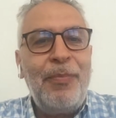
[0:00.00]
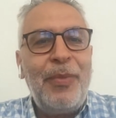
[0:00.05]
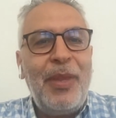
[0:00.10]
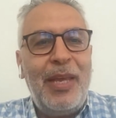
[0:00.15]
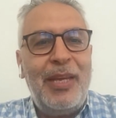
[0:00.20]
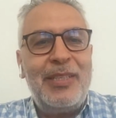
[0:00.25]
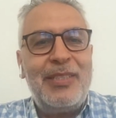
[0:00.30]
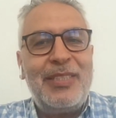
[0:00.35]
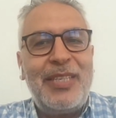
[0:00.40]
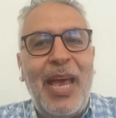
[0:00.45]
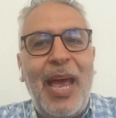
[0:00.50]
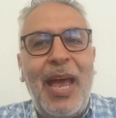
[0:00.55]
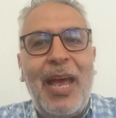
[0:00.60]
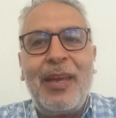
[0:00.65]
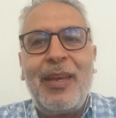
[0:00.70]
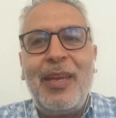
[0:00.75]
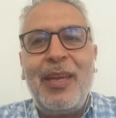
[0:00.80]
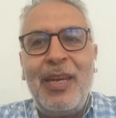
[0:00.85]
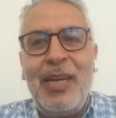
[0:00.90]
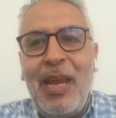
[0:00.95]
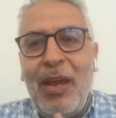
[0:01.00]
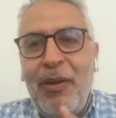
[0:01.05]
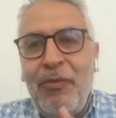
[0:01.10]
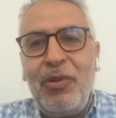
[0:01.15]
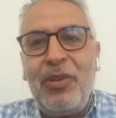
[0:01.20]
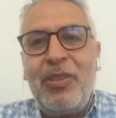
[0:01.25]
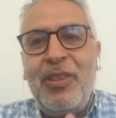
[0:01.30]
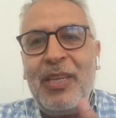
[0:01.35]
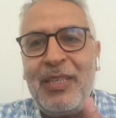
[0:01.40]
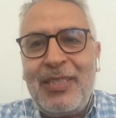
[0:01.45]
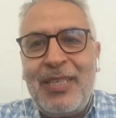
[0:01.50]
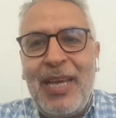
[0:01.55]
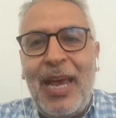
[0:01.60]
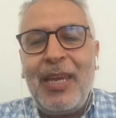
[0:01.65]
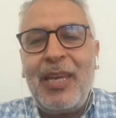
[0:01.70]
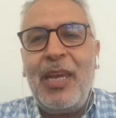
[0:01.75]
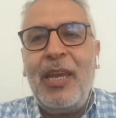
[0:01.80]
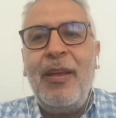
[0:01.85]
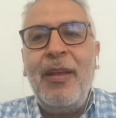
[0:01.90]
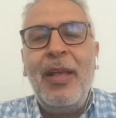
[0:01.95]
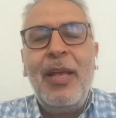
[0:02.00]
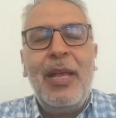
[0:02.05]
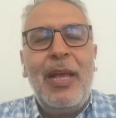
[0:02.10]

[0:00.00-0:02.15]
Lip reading: in tech, in everything techie.